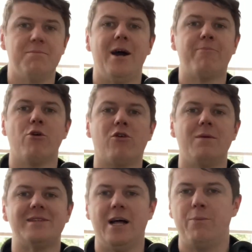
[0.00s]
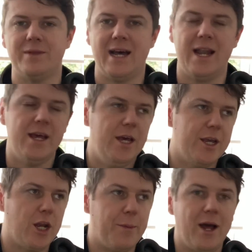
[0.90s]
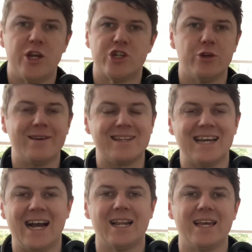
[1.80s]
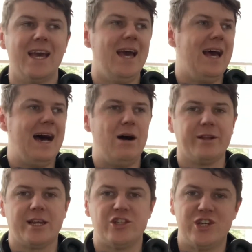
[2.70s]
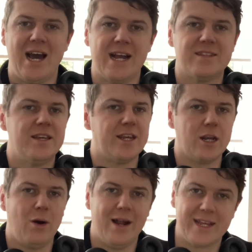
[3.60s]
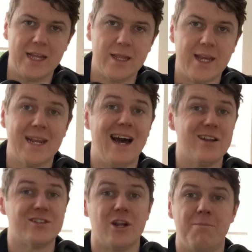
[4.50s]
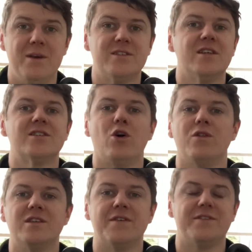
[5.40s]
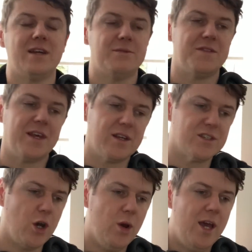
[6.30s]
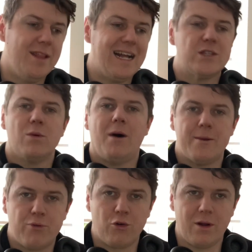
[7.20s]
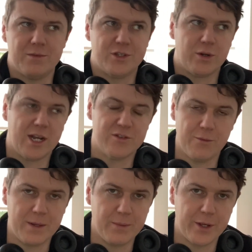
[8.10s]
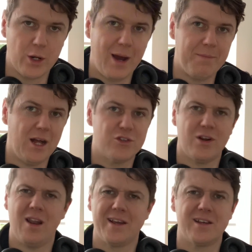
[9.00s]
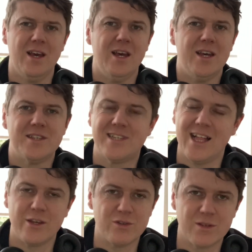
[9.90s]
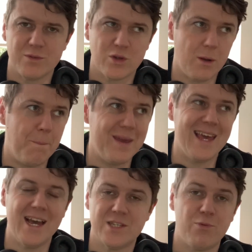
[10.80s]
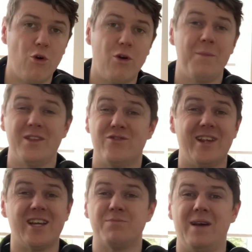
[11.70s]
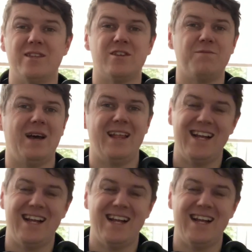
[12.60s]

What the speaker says: And my programs help with that. You know what I mean? I show you exactly how to get jacked, you know, how to get lean, how to start a business, all these different types of things. So that's what my programs do, guys, for people. You know, I'm not trying to, like, sell you some sort of BS program that's really expensive, man.